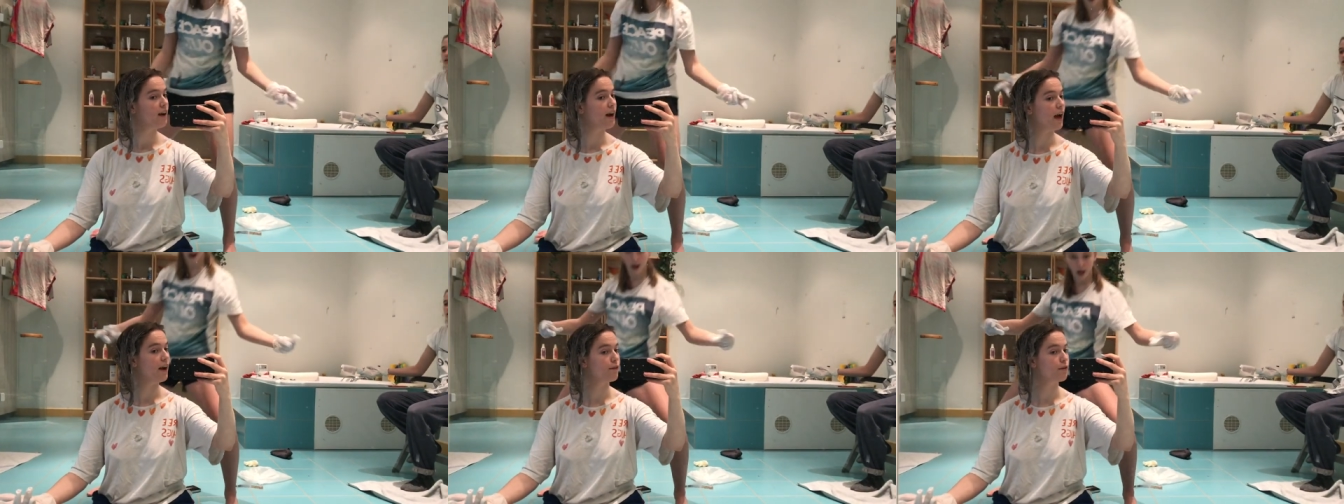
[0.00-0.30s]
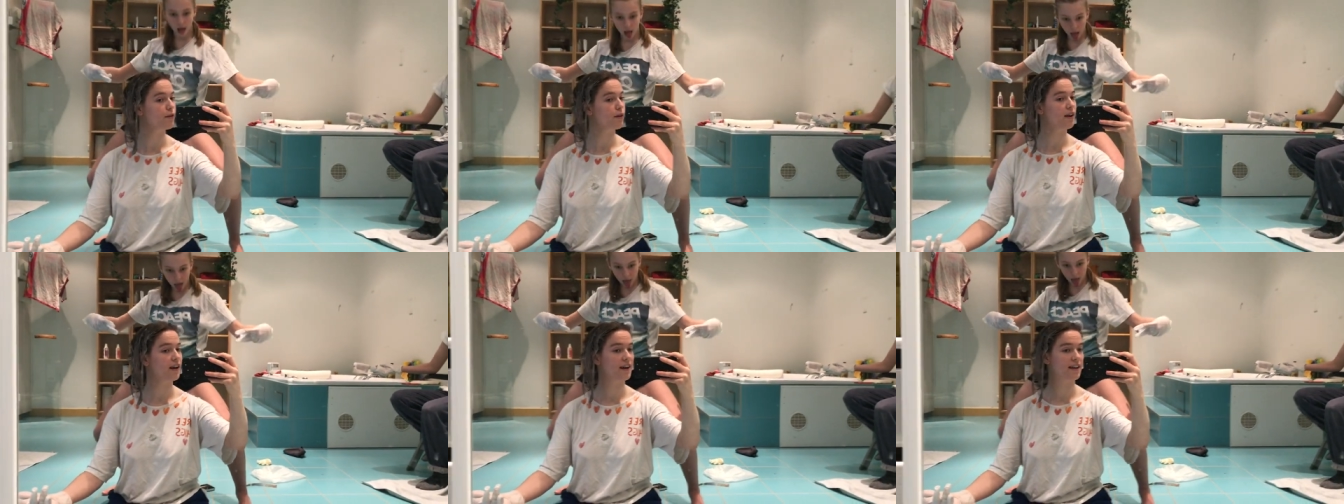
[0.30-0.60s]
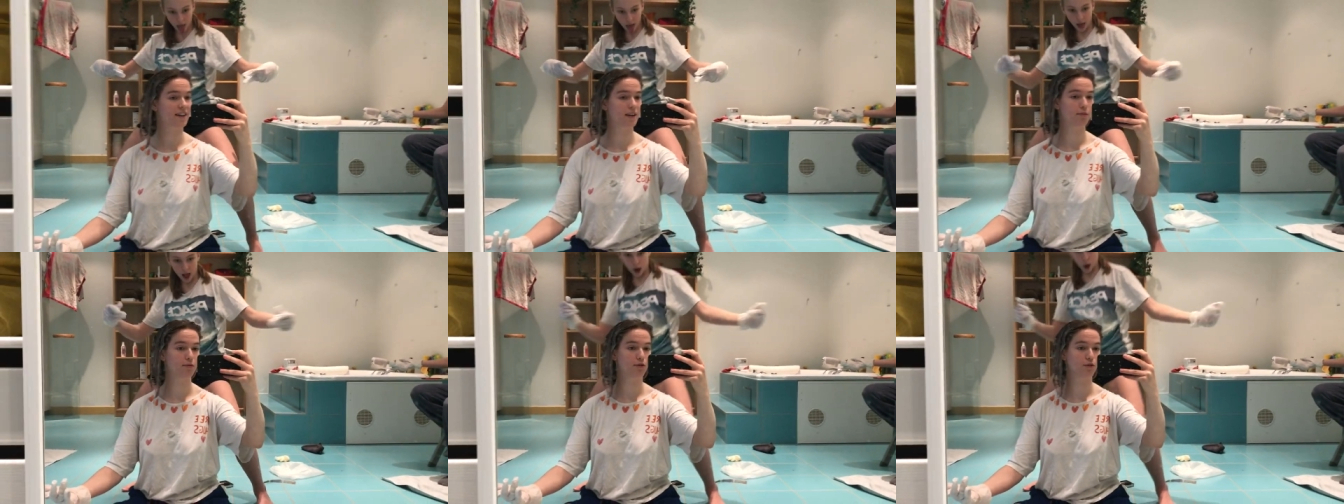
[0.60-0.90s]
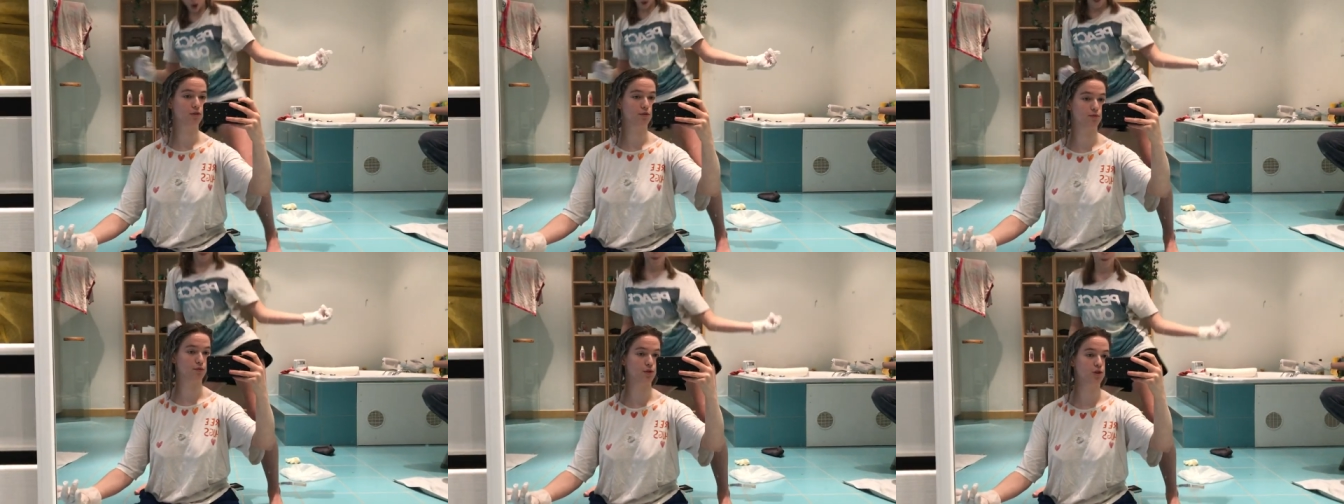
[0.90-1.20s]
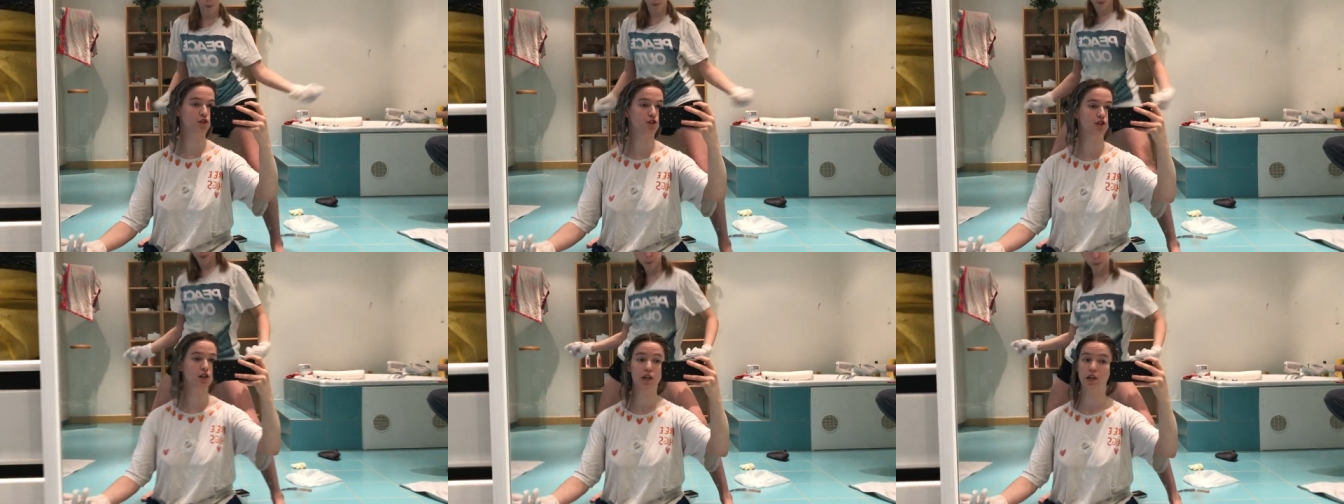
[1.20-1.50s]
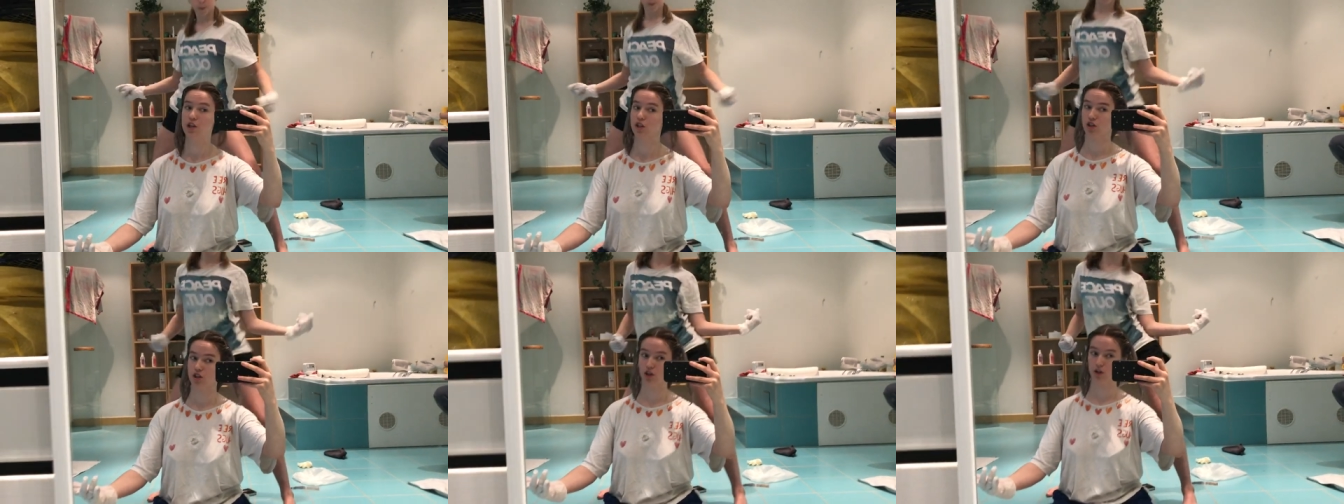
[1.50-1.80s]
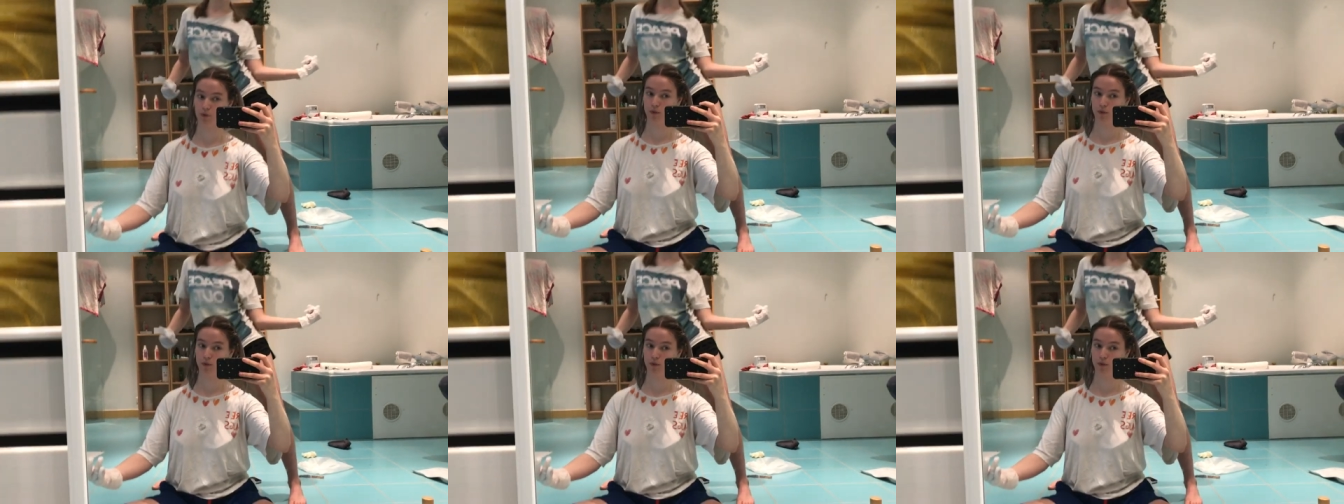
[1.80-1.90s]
everywhere except for the roots. So